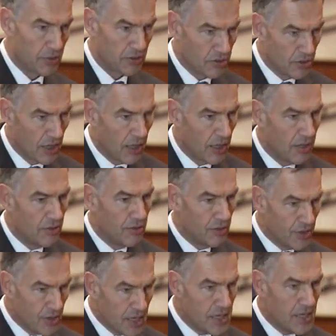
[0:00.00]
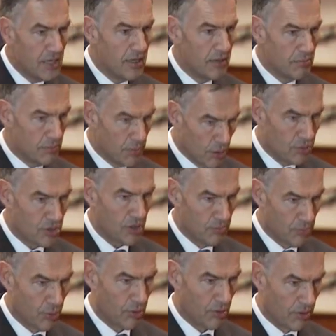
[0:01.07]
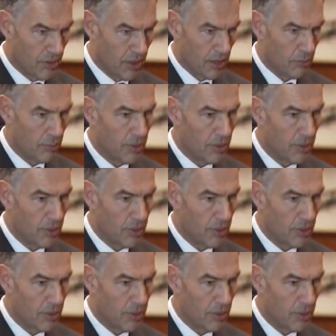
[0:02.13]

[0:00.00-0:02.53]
was really the most important thing.